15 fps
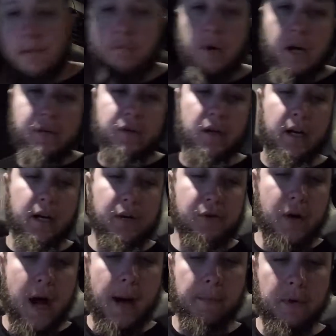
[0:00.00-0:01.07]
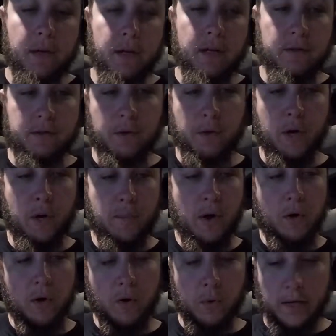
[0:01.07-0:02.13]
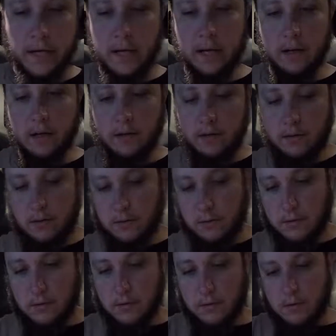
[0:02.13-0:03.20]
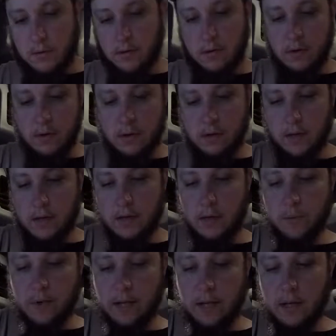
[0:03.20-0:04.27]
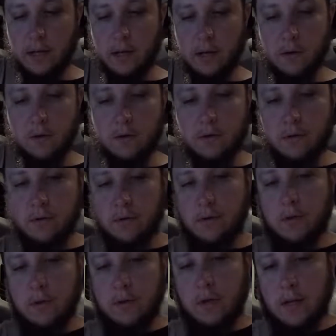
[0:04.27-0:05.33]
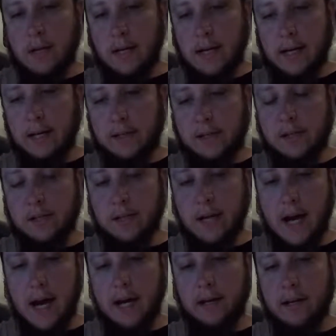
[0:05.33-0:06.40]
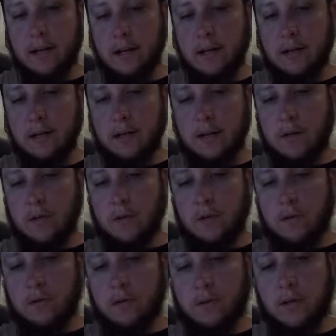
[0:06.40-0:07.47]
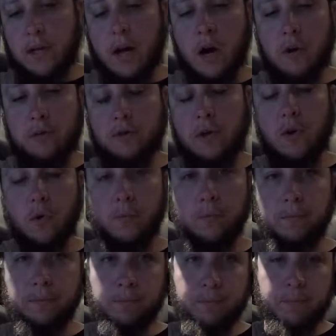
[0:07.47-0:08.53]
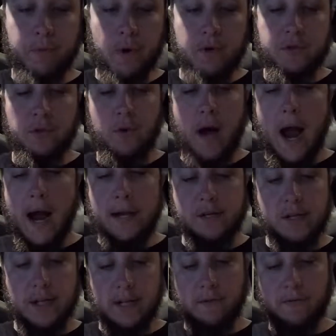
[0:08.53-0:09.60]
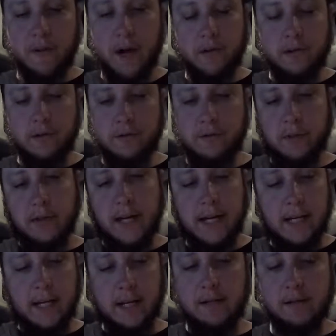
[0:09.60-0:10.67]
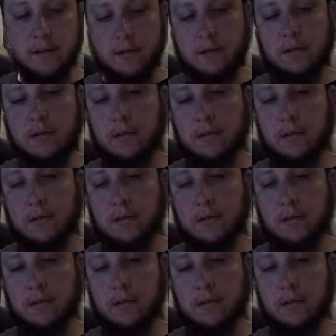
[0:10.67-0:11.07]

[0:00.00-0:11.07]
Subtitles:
Make sure I didn't drop none so Elmo don't get it. There we go. And just kind of, and also personal hygiene, fellas and ladies and